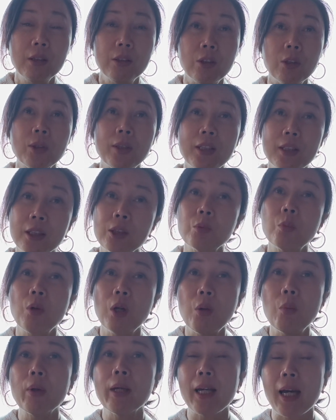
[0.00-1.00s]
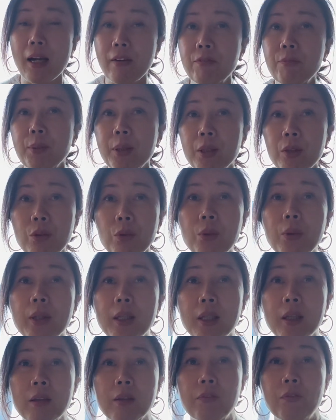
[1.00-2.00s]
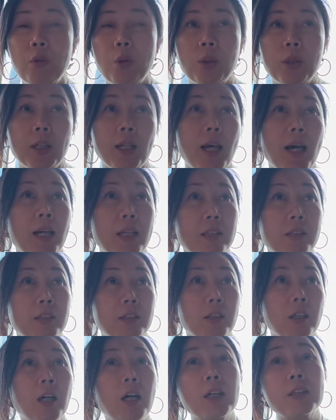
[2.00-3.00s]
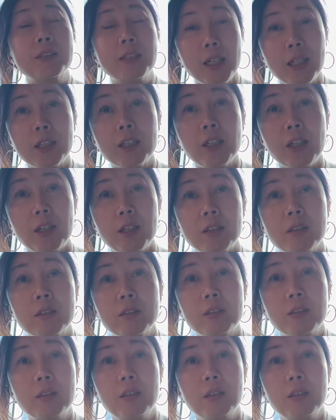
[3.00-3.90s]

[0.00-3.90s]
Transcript: So this is what we have been doing for the last 10 years.